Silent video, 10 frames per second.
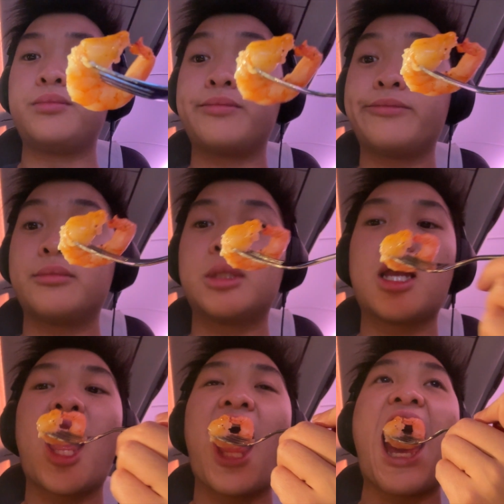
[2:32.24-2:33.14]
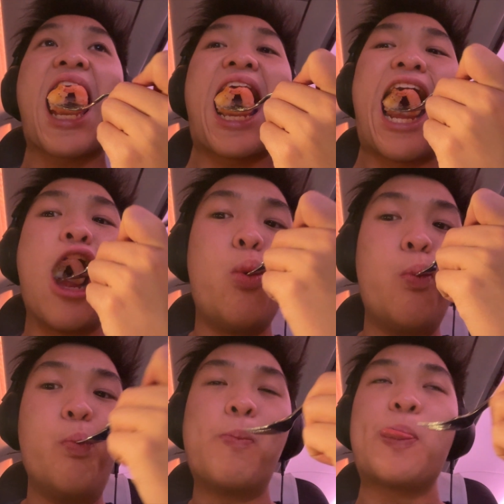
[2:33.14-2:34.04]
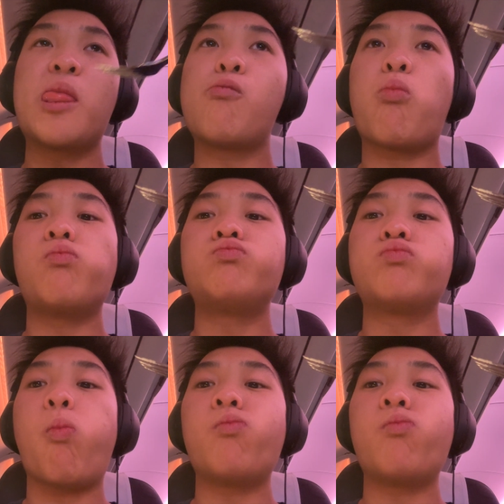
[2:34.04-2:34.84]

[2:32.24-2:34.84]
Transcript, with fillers: with the salad made it just so much better.